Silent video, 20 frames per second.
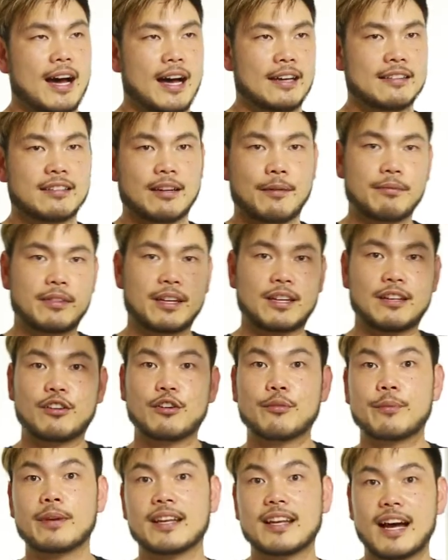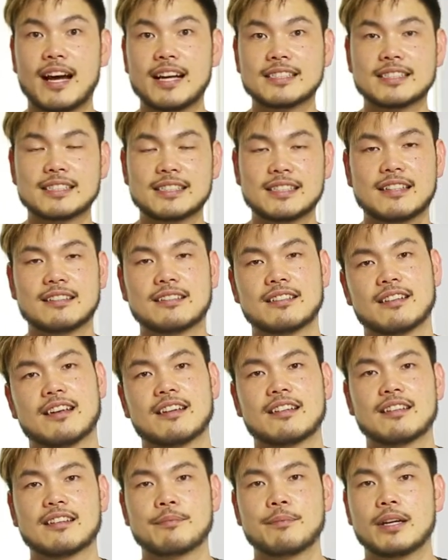Something a little bit larger
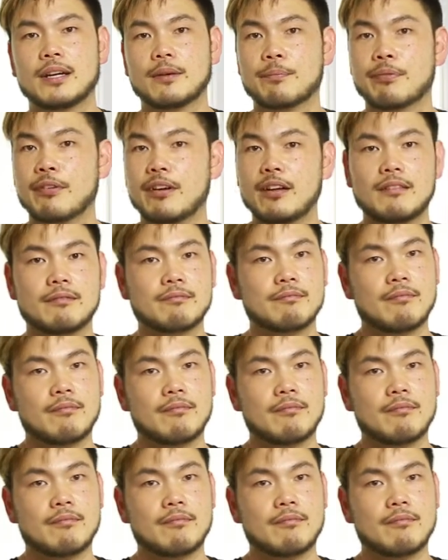as a bigger print,